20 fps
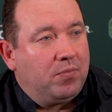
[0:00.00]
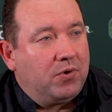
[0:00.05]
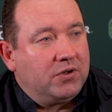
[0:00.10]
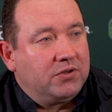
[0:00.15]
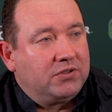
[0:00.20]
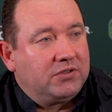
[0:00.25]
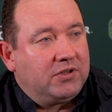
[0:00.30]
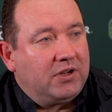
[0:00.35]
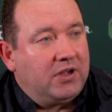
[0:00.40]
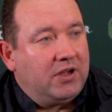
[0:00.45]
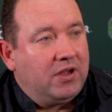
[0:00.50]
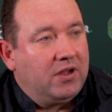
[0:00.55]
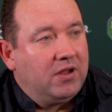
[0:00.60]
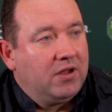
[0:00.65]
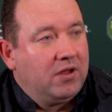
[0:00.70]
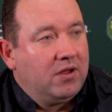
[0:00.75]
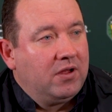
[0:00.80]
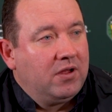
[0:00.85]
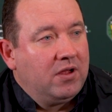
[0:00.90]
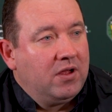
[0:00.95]
But uh,
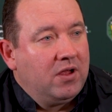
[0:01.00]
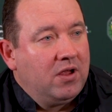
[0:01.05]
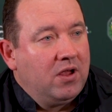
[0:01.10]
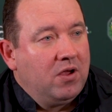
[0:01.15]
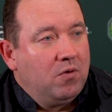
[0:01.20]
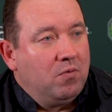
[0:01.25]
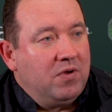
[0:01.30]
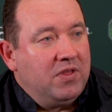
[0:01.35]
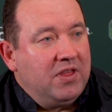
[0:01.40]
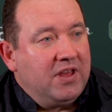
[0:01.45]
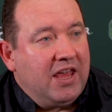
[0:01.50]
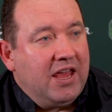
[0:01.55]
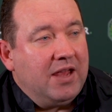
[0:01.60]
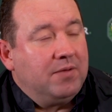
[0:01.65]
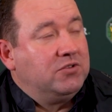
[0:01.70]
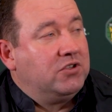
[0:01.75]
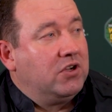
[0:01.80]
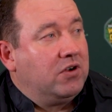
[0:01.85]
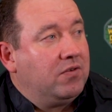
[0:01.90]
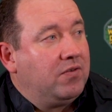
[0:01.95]
when the
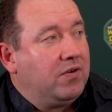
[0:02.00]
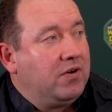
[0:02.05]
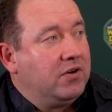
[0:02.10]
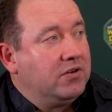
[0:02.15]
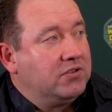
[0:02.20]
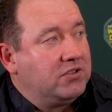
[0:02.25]
game's over,